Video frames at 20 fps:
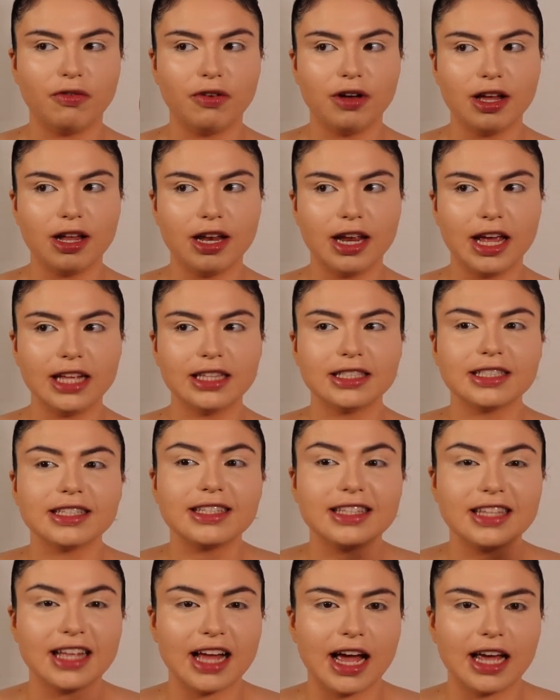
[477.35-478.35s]
one, it's
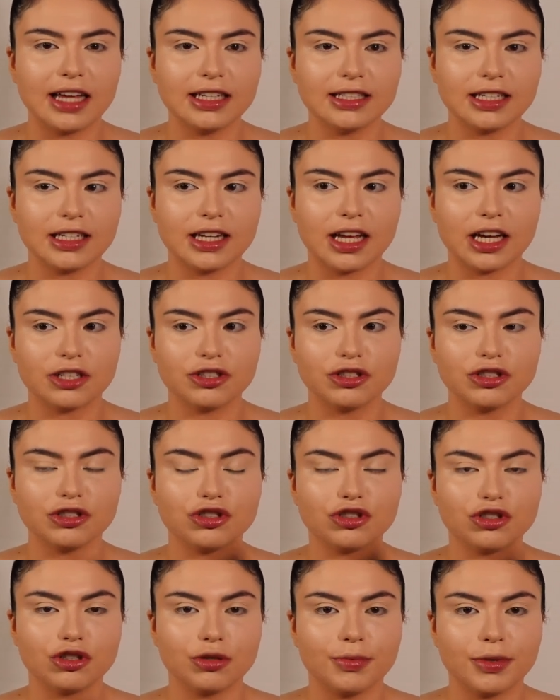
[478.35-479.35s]
nice. The texture is
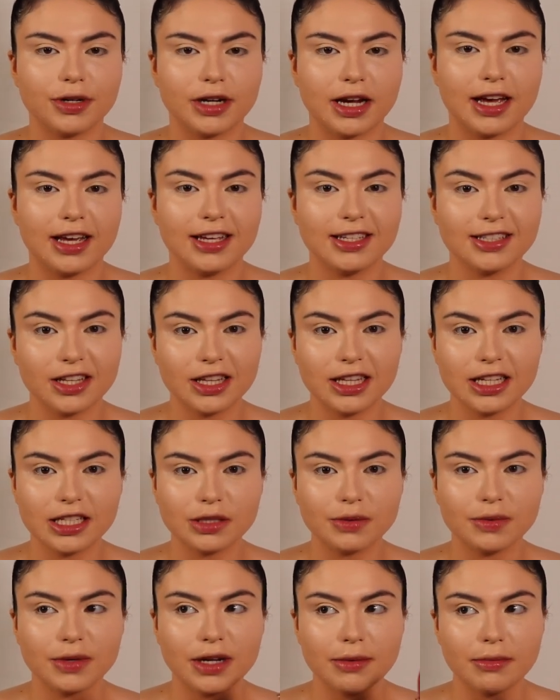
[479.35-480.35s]
super nice on
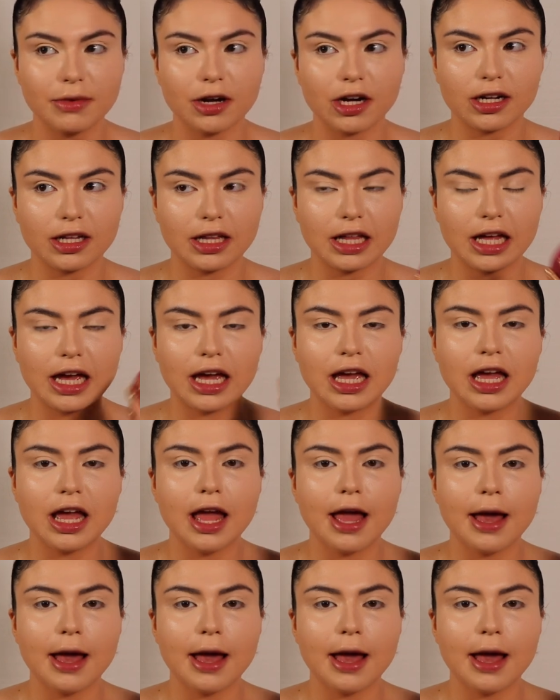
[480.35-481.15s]
this one, I'm gonna lie.